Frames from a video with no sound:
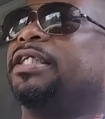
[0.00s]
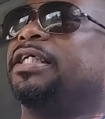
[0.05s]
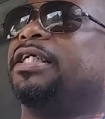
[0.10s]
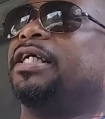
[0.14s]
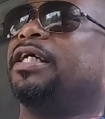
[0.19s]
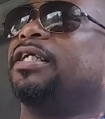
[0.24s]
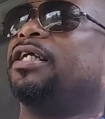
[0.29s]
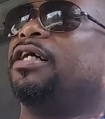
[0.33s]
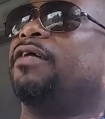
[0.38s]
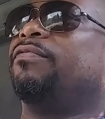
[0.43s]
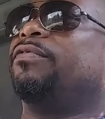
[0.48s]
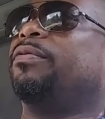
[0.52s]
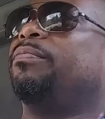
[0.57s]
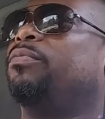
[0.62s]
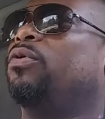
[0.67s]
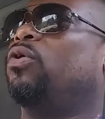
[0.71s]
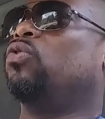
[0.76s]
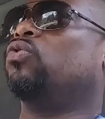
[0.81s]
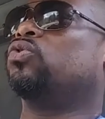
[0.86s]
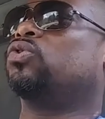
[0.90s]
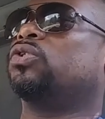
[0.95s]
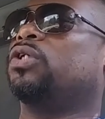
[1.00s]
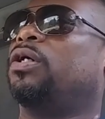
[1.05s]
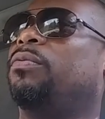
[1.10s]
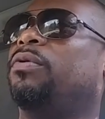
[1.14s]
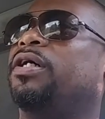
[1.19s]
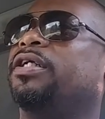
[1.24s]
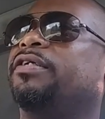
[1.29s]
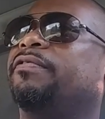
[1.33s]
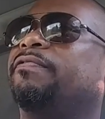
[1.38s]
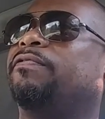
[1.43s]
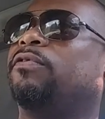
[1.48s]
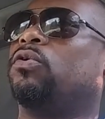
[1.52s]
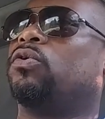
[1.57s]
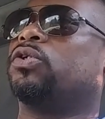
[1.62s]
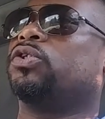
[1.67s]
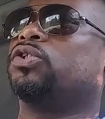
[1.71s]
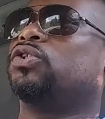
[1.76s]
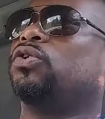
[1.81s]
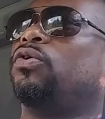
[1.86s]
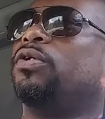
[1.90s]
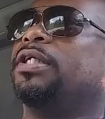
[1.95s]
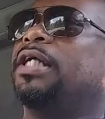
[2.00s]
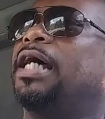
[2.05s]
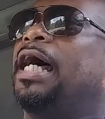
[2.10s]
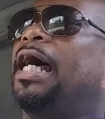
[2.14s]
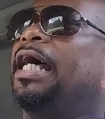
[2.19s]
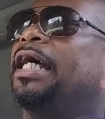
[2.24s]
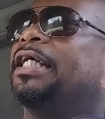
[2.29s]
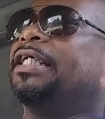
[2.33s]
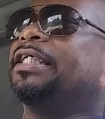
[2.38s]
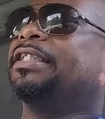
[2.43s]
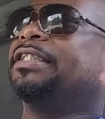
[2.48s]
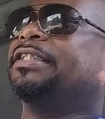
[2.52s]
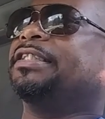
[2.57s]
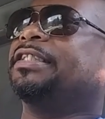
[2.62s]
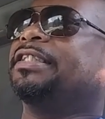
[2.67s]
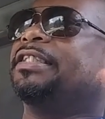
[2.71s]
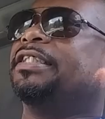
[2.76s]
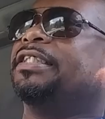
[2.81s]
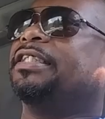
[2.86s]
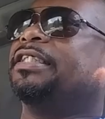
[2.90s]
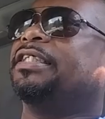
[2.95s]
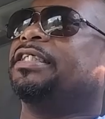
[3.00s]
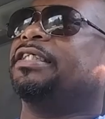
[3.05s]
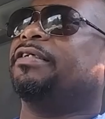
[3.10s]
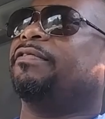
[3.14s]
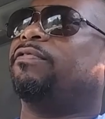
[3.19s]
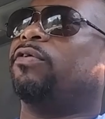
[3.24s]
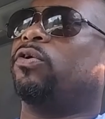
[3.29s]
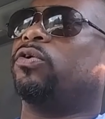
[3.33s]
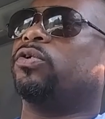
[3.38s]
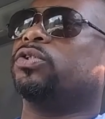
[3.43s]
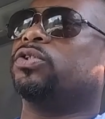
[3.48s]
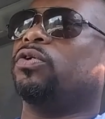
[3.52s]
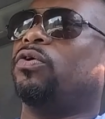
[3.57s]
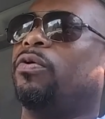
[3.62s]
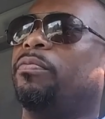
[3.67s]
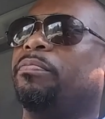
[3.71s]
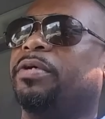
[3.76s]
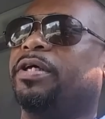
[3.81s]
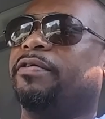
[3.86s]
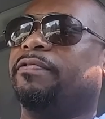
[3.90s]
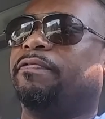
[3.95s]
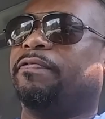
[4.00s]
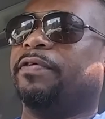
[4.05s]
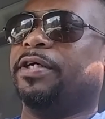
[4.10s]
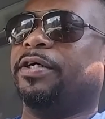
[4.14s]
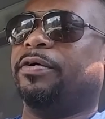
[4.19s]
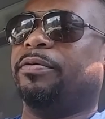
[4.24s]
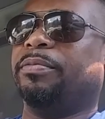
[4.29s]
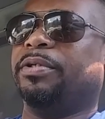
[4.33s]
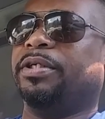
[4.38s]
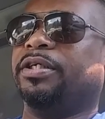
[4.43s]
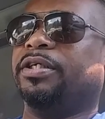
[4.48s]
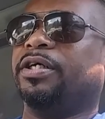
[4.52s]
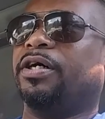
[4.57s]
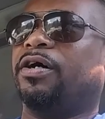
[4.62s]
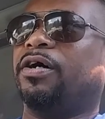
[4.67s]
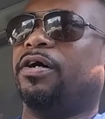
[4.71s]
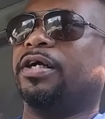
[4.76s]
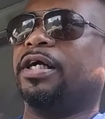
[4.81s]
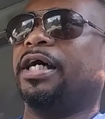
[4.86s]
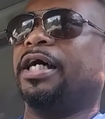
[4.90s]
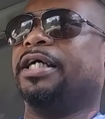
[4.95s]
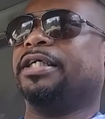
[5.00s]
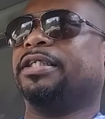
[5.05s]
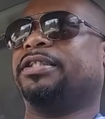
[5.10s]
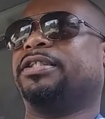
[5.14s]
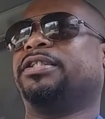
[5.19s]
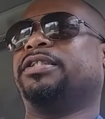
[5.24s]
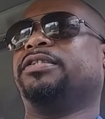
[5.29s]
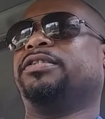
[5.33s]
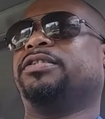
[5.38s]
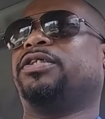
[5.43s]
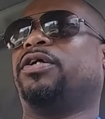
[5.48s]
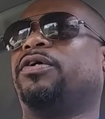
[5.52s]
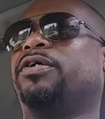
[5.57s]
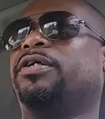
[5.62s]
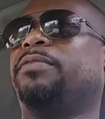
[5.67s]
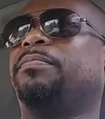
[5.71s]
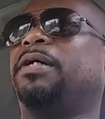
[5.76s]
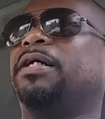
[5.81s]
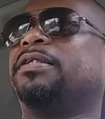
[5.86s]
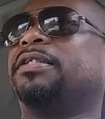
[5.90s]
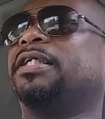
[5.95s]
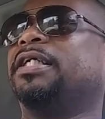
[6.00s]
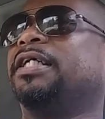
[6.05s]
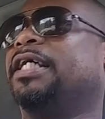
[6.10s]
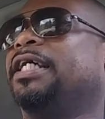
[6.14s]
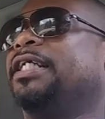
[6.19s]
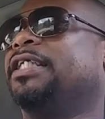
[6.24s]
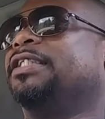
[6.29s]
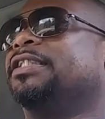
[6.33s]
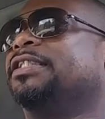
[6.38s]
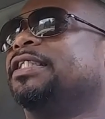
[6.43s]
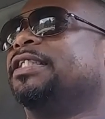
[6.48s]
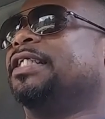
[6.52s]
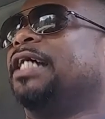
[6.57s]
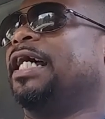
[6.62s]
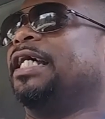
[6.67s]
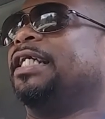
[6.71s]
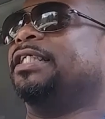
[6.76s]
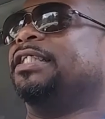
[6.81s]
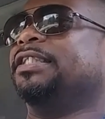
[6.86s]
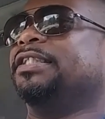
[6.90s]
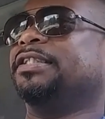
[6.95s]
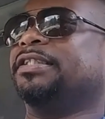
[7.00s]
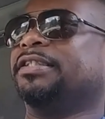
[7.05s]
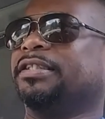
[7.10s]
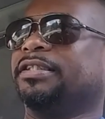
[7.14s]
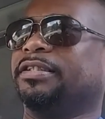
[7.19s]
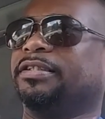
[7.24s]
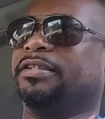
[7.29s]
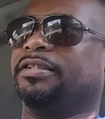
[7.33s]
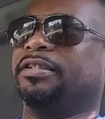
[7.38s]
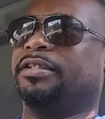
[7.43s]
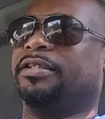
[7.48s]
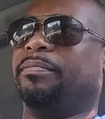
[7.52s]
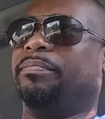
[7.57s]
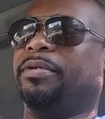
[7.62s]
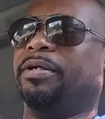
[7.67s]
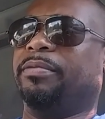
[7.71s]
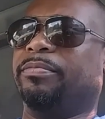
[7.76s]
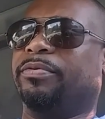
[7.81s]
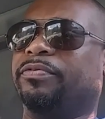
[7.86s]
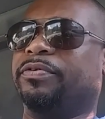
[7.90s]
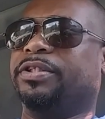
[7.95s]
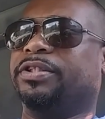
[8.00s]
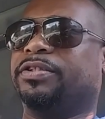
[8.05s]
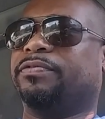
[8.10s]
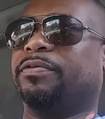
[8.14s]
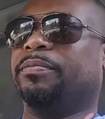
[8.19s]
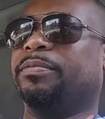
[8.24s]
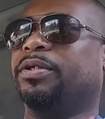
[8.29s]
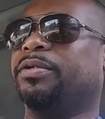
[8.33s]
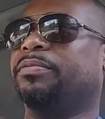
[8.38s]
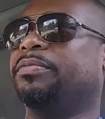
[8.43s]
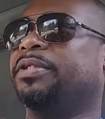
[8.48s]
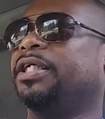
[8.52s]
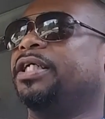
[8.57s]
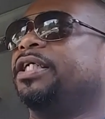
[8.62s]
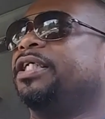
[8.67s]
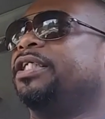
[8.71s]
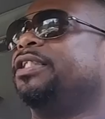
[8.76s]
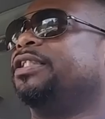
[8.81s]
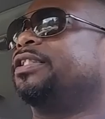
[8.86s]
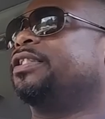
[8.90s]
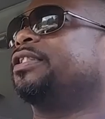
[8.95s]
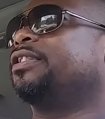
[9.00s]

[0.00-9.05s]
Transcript: that I love the most, I wanted to focus on that. Focus on me filming and all that. Talking about the 80s and 90s, the memories from them days.